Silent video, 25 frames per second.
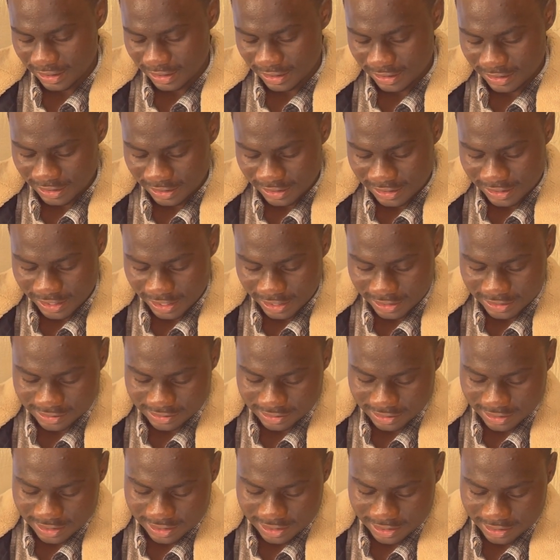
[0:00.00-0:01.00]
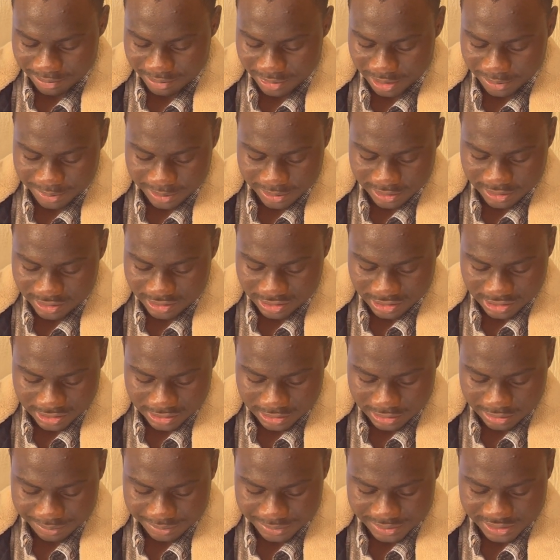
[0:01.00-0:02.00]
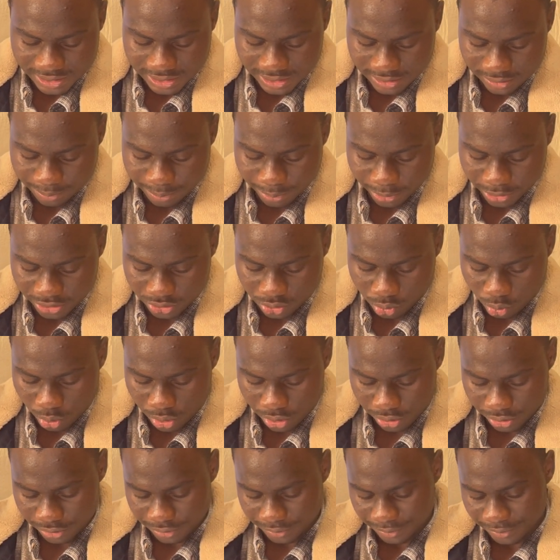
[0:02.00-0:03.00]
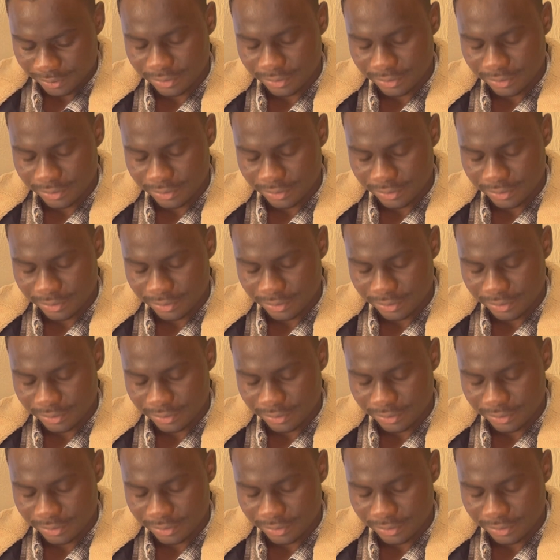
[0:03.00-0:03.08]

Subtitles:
And then here is maybe 10.1.